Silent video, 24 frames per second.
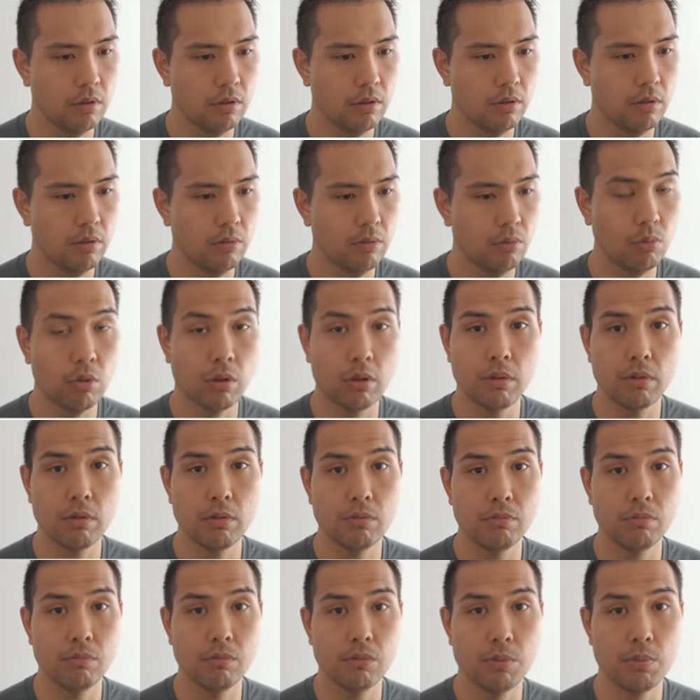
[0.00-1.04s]
Work
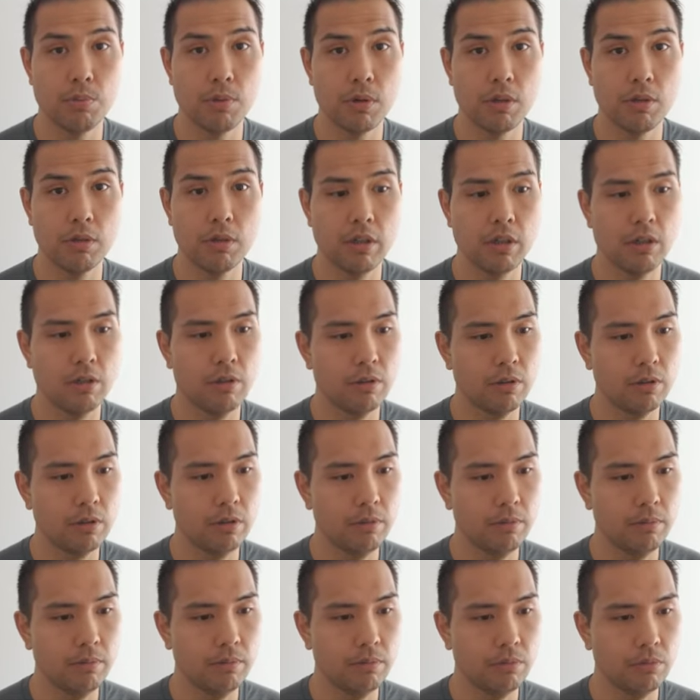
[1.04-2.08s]
smarter, not
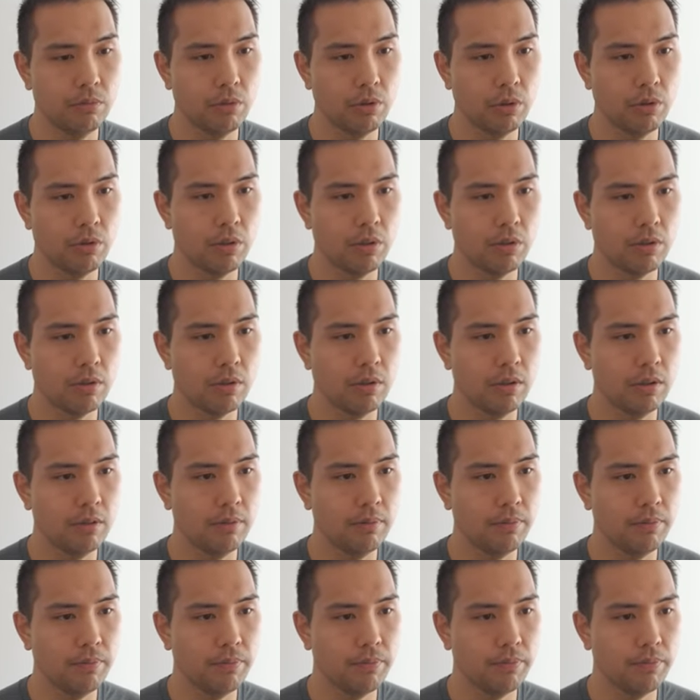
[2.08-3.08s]
harder, request site.